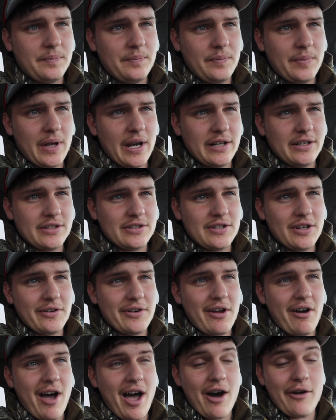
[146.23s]
But I just don't
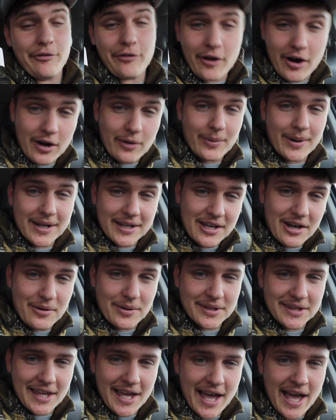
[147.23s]
know how far I want to go
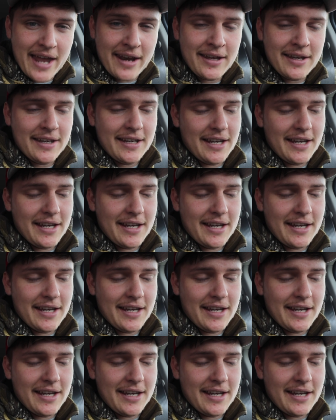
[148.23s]
with that.